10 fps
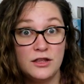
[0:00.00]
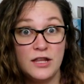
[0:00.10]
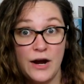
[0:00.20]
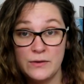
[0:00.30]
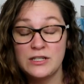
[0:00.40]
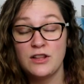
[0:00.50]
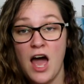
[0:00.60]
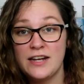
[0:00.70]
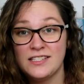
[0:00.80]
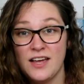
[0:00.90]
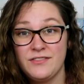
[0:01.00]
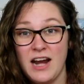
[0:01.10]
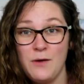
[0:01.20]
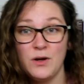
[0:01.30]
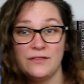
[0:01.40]
There was a lot of stuff
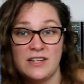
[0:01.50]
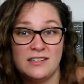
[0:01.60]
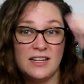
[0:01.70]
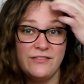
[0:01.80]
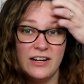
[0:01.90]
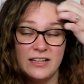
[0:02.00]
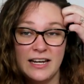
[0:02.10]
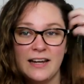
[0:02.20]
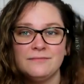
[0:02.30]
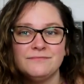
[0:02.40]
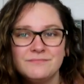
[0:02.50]
that I would have done differently,